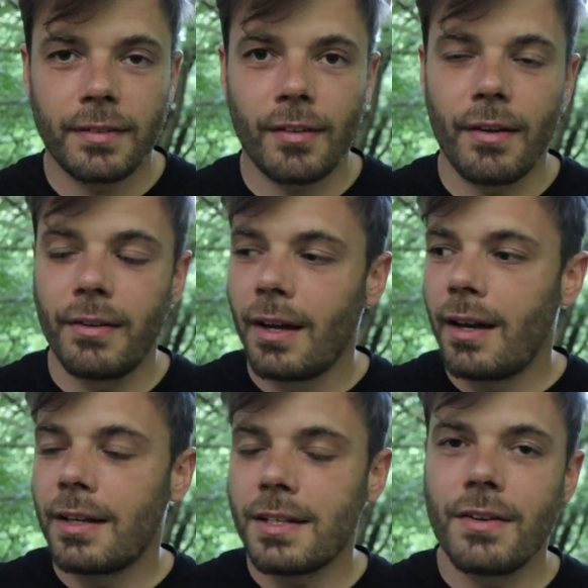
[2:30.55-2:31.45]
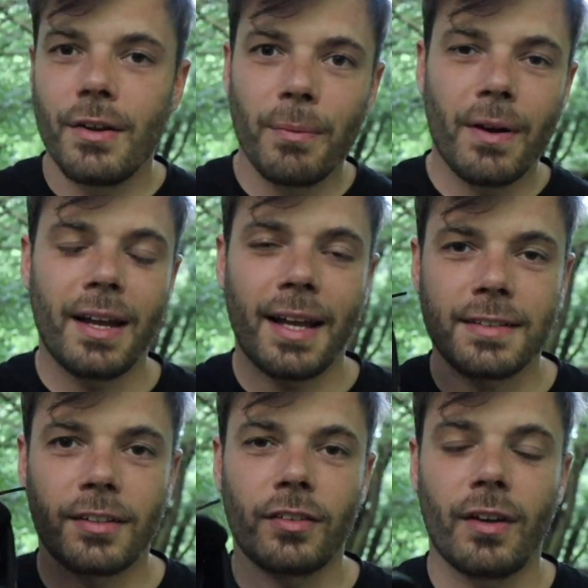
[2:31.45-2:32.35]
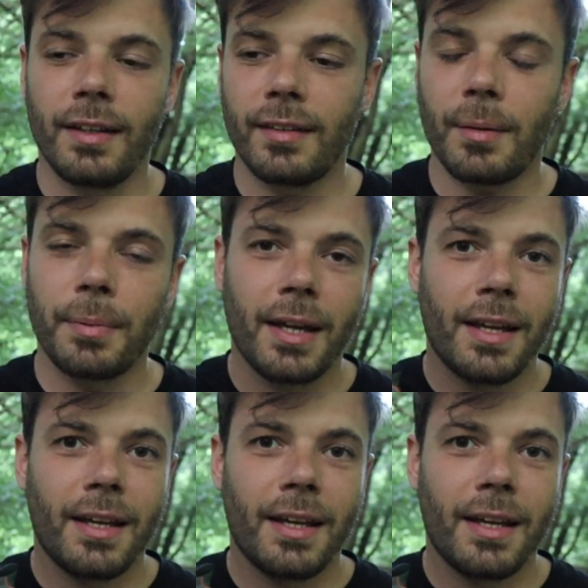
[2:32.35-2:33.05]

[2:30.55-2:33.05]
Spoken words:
So I don't know why I had to size up,